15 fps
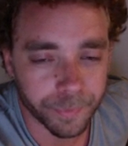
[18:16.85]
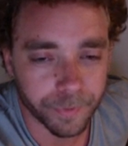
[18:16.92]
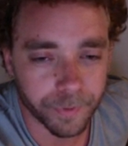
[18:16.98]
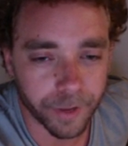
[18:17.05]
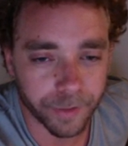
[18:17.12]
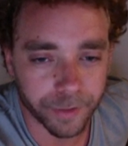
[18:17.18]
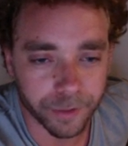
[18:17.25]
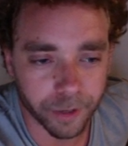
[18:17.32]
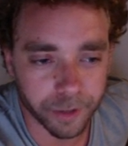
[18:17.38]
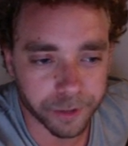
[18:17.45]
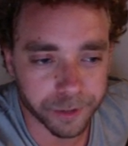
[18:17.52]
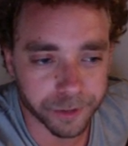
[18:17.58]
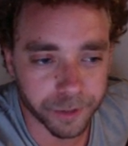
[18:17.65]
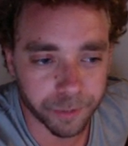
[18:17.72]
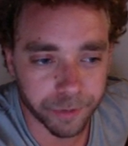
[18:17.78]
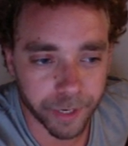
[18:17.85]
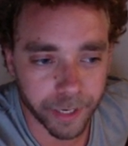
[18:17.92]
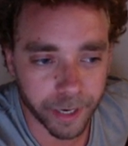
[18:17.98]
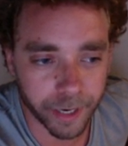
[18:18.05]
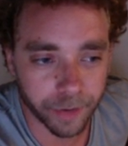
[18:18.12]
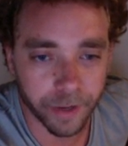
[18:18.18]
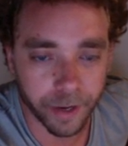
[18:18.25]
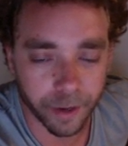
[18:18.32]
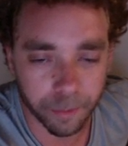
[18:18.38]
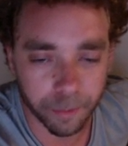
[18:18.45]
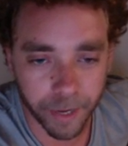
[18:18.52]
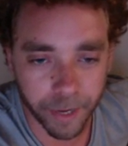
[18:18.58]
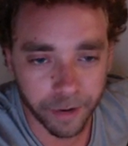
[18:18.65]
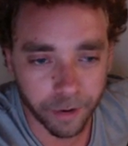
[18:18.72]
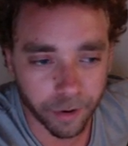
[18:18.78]
And the Dodgers are up right now. They got a
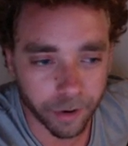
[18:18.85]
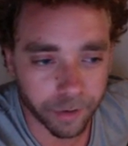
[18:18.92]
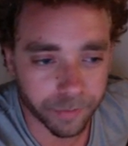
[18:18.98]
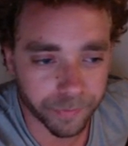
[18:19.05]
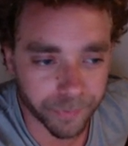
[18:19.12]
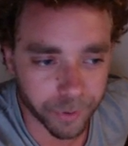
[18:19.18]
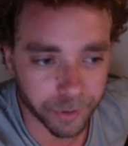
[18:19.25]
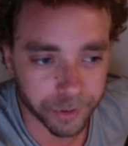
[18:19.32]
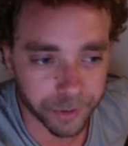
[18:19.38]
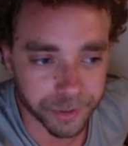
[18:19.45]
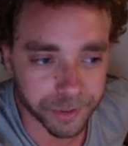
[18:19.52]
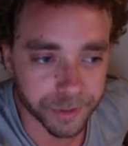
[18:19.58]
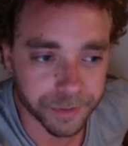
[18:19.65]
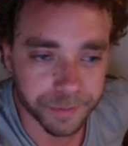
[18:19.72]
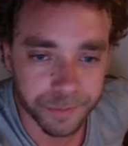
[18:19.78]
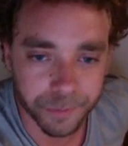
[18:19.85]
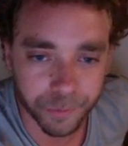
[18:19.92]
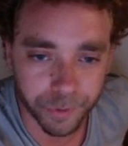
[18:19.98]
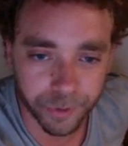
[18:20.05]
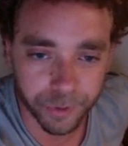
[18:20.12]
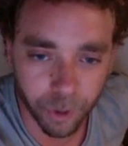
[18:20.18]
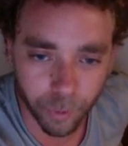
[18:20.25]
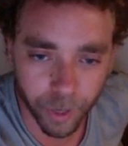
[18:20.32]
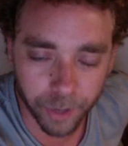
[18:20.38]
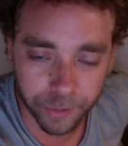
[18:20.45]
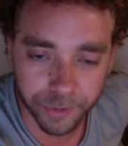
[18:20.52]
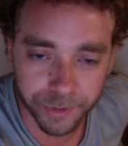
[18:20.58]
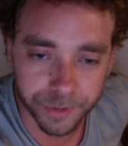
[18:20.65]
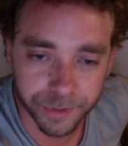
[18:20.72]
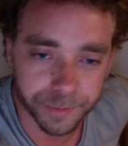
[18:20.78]
man on first with no
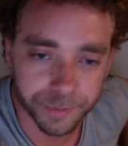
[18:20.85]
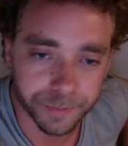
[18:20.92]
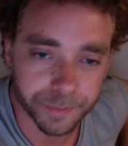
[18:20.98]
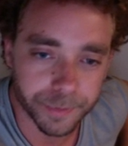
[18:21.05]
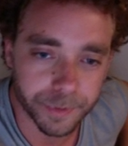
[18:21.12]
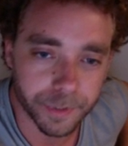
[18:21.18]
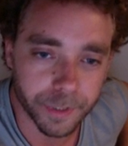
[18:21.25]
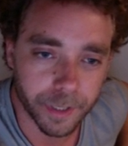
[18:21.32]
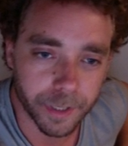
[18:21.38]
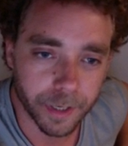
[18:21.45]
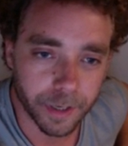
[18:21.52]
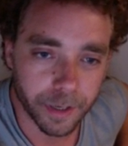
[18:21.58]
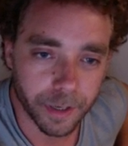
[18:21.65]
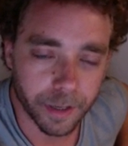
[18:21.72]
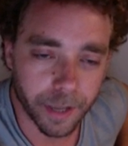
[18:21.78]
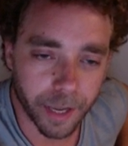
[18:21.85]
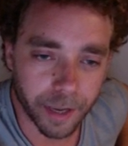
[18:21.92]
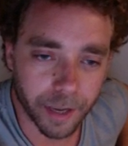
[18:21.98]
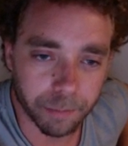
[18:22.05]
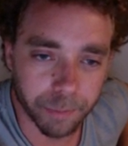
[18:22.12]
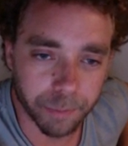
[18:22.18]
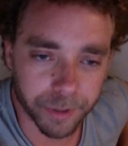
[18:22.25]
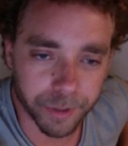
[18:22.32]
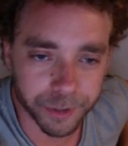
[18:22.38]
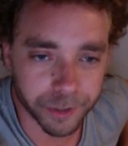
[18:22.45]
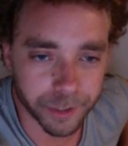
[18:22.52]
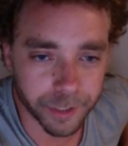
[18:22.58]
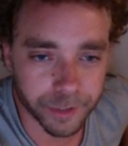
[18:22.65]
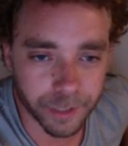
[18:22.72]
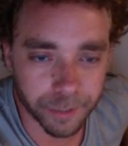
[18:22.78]
outs. And
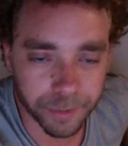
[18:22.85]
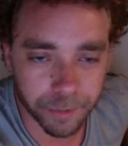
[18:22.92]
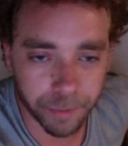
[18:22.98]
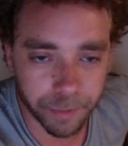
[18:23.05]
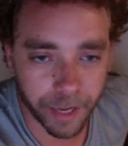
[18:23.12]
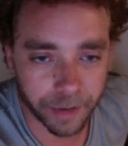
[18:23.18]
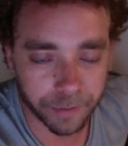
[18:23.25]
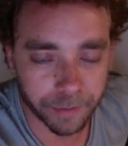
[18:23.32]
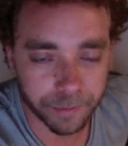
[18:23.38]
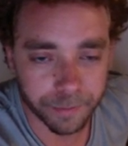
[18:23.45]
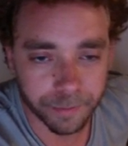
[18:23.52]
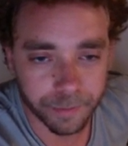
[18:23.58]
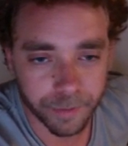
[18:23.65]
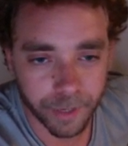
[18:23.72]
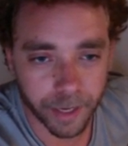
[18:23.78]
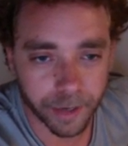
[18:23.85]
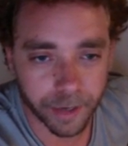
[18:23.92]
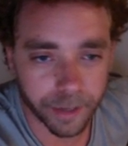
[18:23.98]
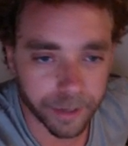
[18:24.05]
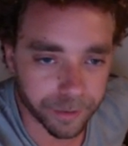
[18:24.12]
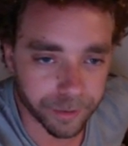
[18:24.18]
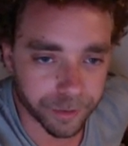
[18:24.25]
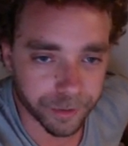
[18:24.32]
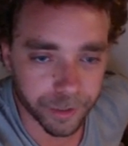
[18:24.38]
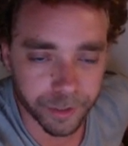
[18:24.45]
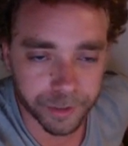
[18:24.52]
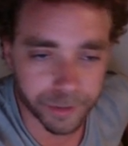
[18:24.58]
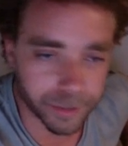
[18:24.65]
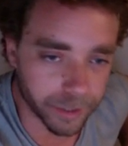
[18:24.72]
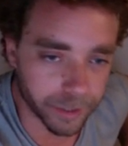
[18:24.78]
Bellinger is up to bat. And he
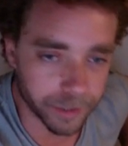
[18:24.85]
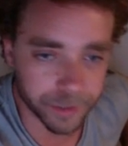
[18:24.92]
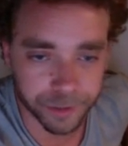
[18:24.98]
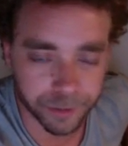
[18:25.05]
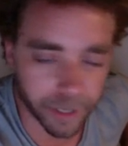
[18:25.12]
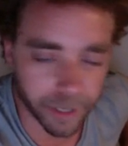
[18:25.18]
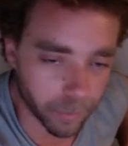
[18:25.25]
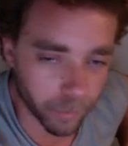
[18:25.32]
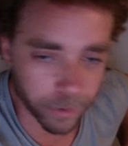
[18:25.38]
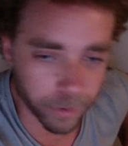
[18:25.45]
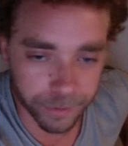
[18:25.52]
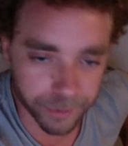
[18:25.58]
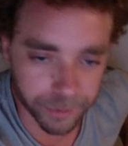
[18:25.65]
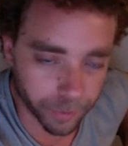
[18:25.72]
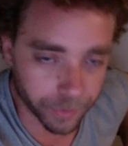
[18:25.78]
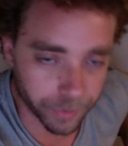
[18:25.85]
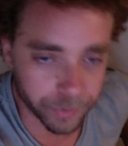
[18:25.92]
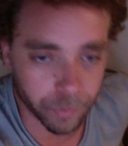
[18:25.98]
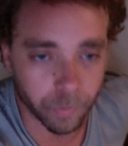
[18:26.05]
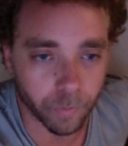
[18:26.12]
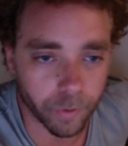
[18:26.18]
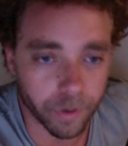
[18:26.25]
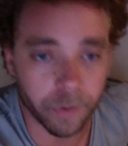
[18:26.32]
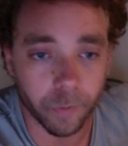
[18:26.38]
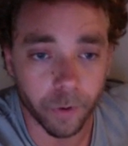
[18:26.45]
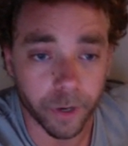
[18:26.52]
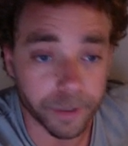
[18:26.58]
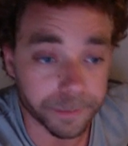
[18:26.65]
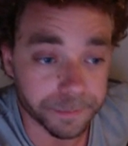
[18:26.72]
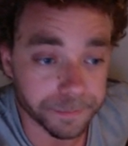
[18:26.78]
just took strike 1, so it's
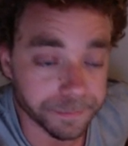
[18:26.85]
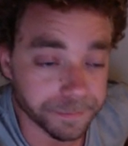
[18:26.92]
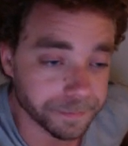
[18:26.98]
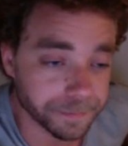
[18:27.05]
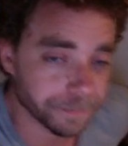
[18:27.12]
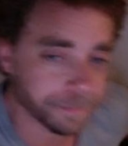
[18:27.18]
1-1.